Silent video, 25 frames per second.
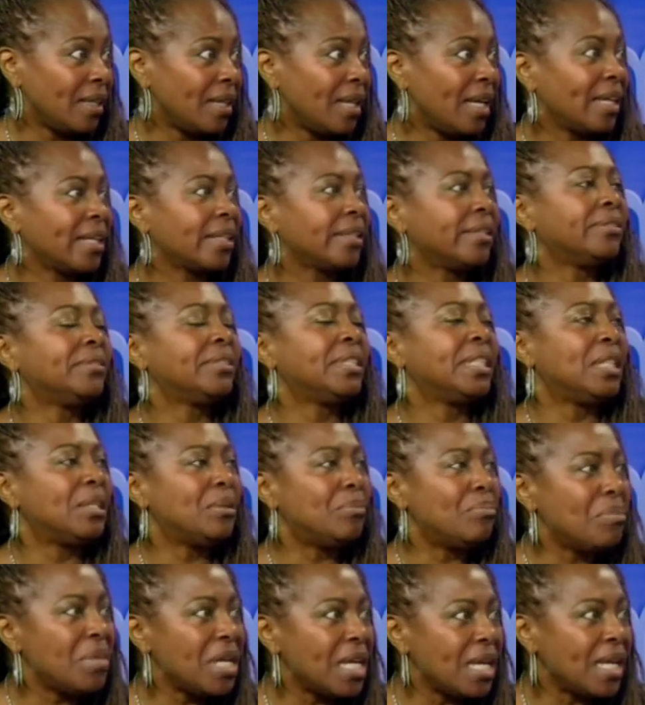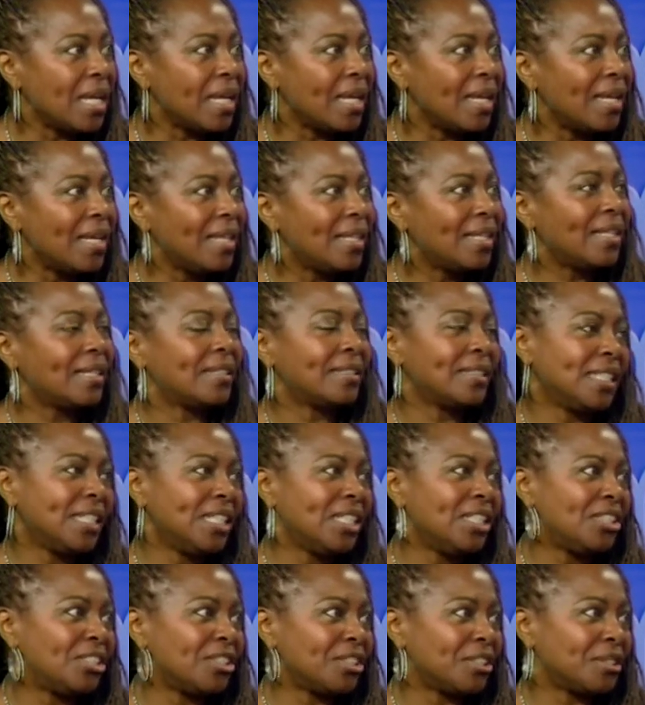including me, their
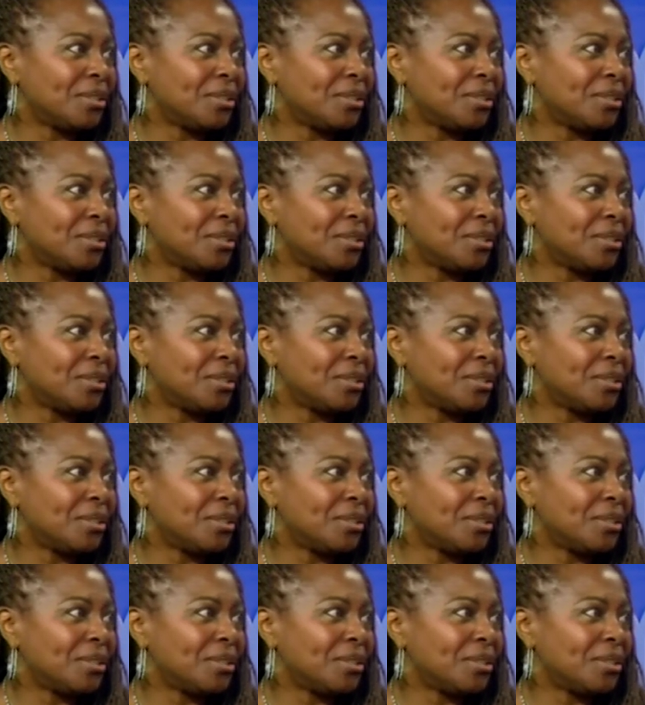teacher.